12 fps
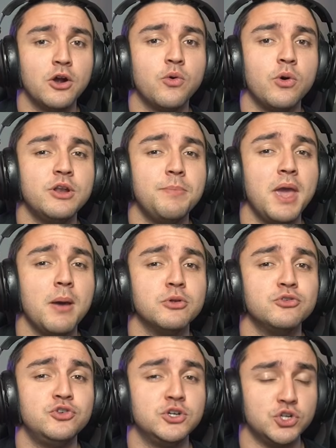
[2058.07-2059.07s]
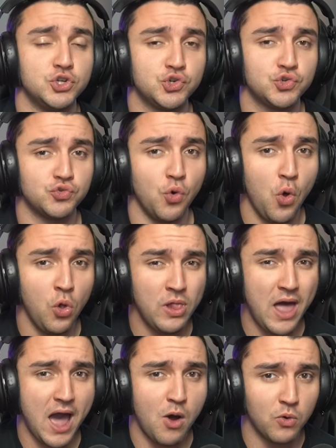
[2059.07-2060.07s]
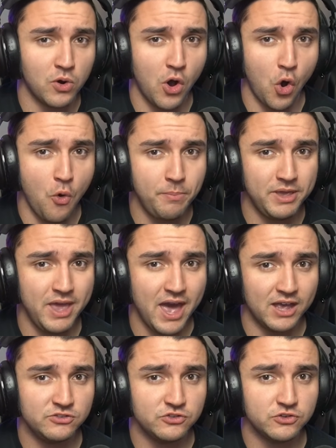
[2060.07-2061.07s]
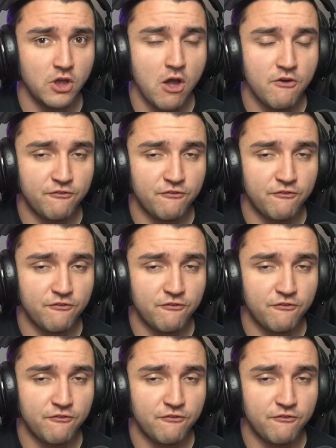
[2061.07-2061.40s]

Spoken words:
are going to be able to control our OBS